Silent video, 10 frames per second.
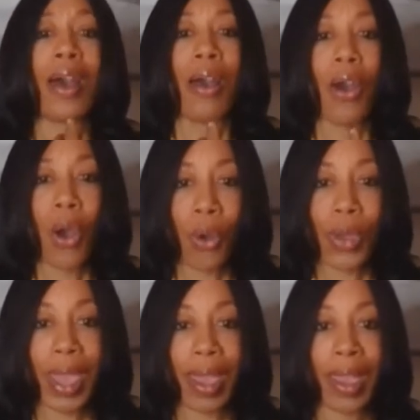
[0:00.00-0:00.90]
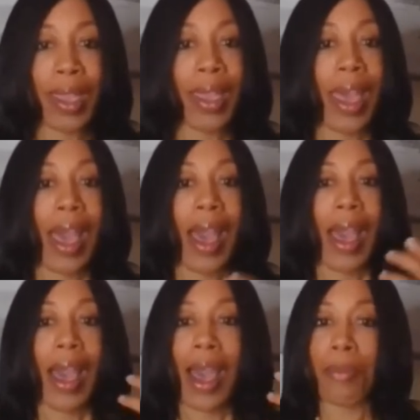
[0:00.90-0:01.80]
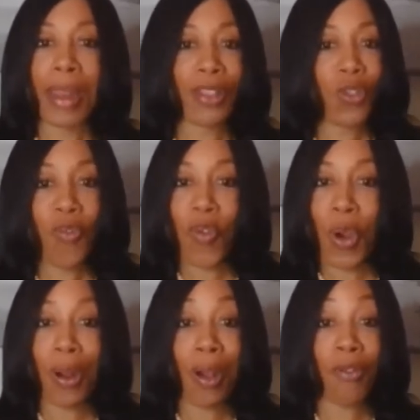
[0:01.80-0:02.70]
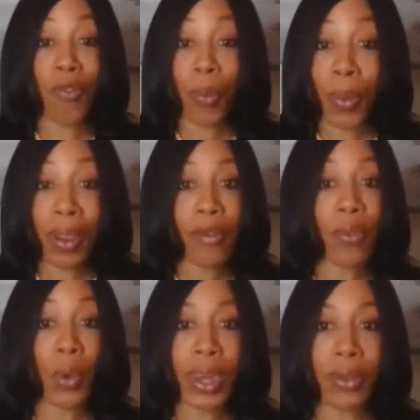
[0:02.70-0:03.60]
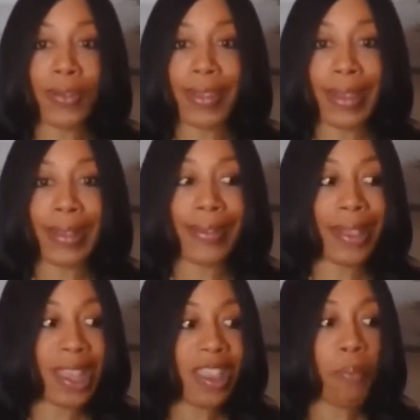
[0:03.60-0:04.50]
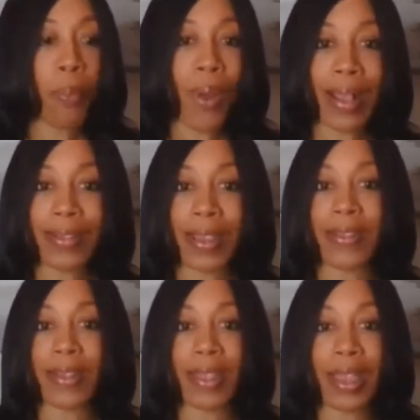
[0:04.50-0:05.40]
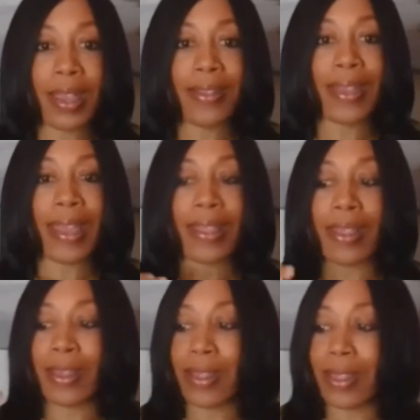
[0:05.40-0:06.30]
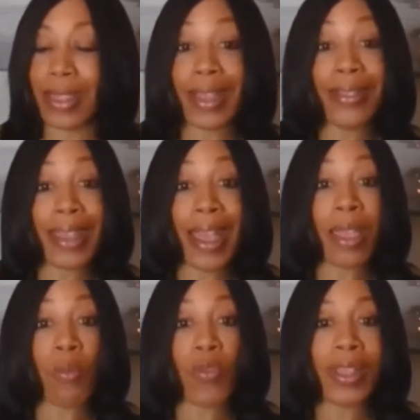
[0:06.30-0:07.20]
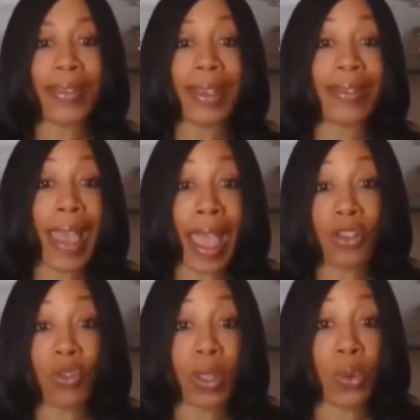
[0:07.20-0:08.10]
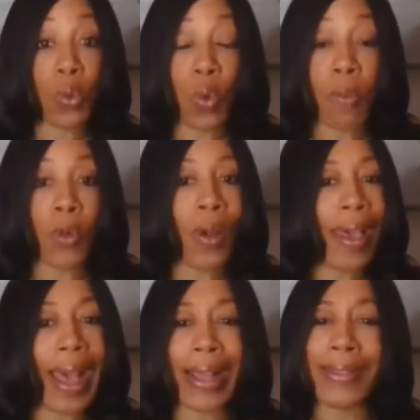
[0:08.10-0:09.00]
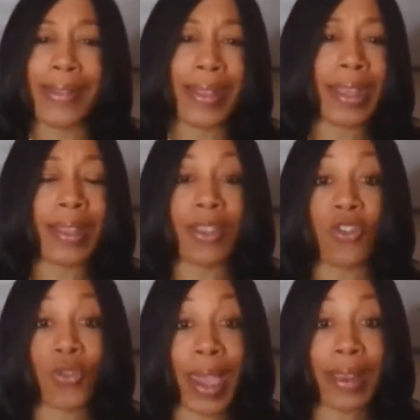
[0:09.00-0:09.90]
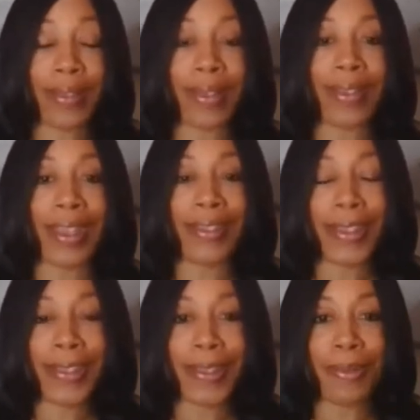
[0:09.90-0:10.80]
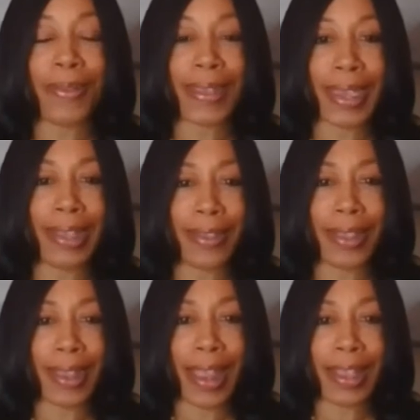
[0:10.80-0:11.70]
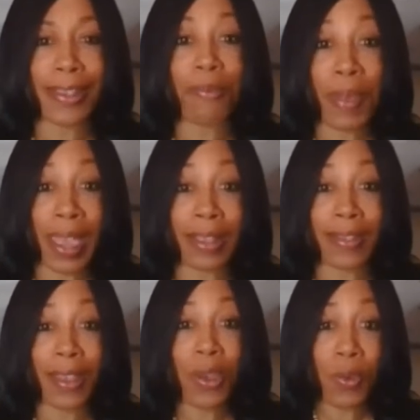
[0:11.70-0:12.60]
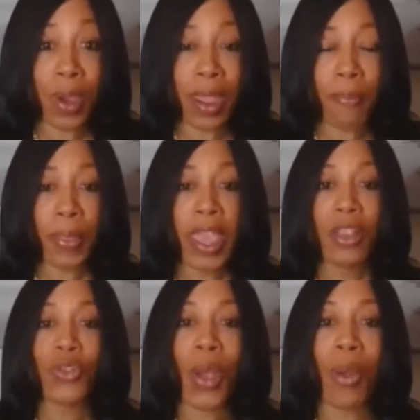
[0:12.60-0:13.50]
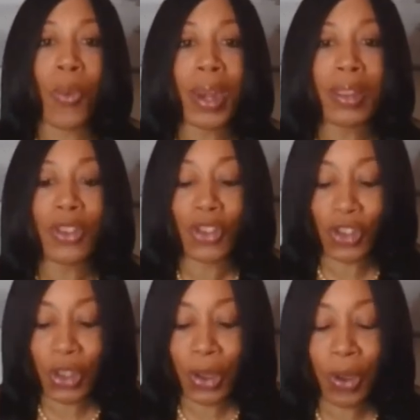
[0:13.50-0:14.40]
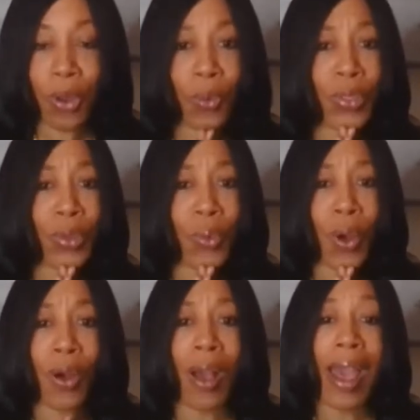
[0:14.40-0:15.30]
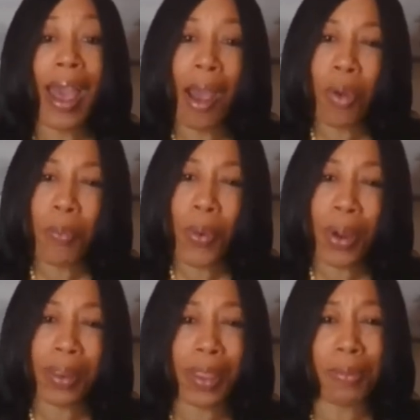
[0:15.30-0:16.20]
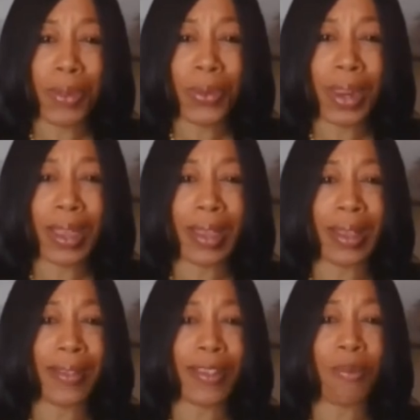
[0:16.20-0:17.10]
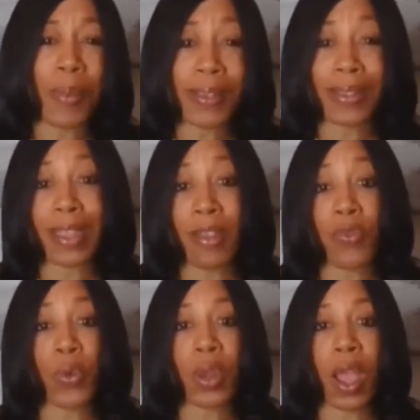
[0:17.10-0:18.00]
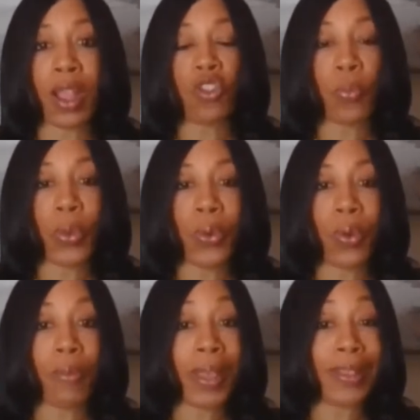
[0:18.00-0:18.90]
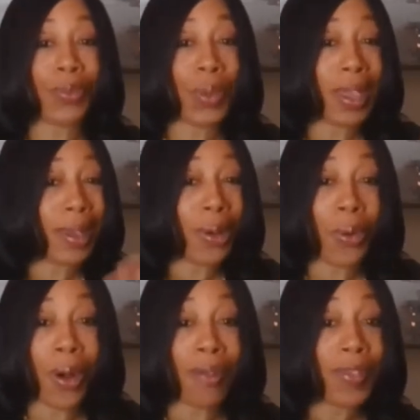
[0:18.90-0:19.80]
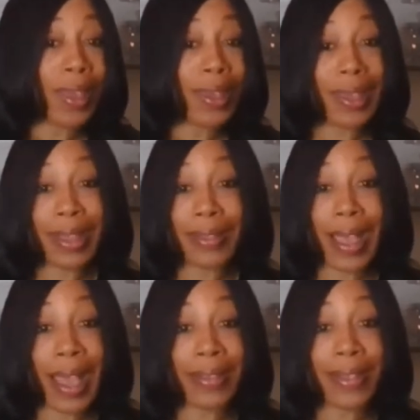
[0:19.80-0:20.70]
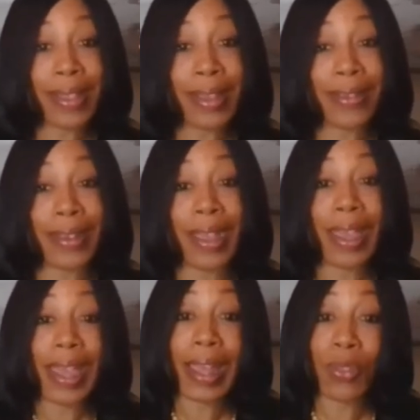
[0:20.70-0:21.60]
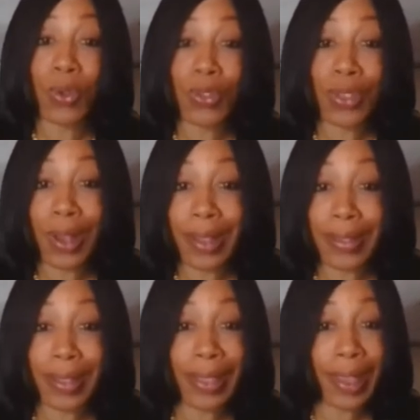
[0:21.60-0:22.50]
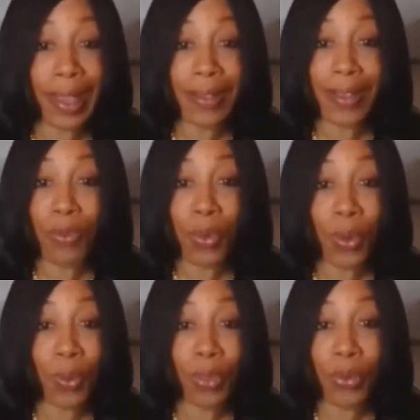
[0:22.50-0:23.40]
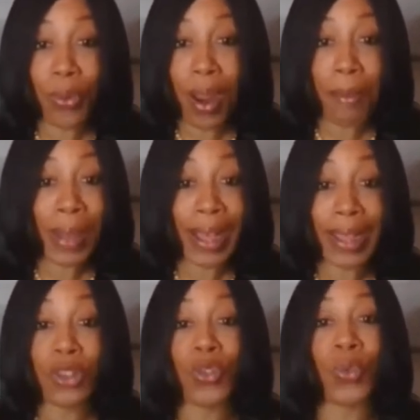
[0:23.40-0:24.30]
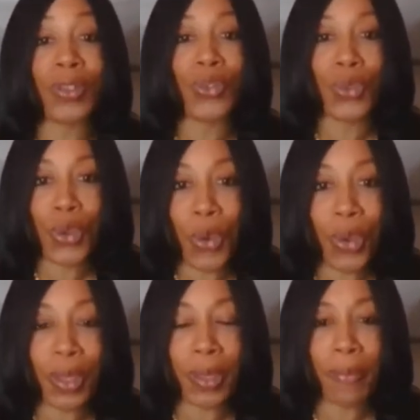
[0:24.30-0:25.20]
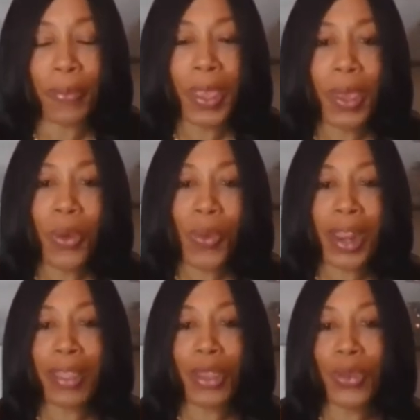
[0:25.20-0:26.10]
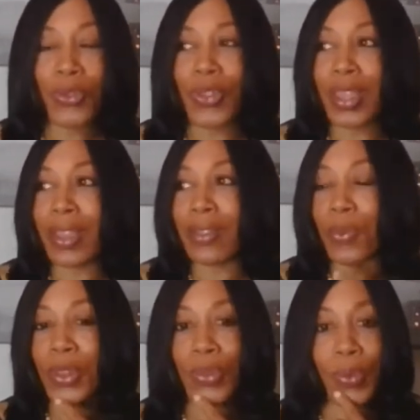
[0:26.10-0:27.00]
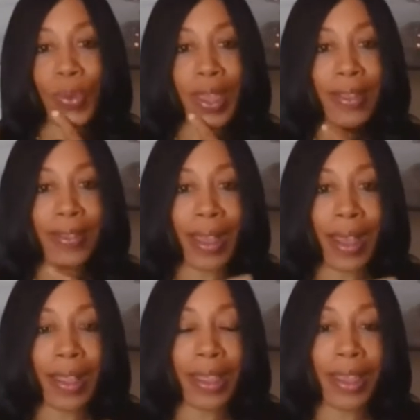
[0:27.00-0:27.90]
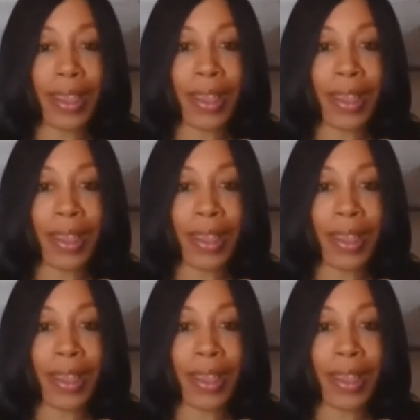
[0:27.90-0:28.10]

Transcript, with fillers: okay i'm not too far off from where everyone else is this process the things that the things that i am reaching is actually normal i just needed the strategies and systems to get to the next space right so i wanted to share with you all how important community is especially if you're an entrepreneur because we can go off into isolation and those thoughts and things that roll through our mind do us no good. One of the huge things we do inside the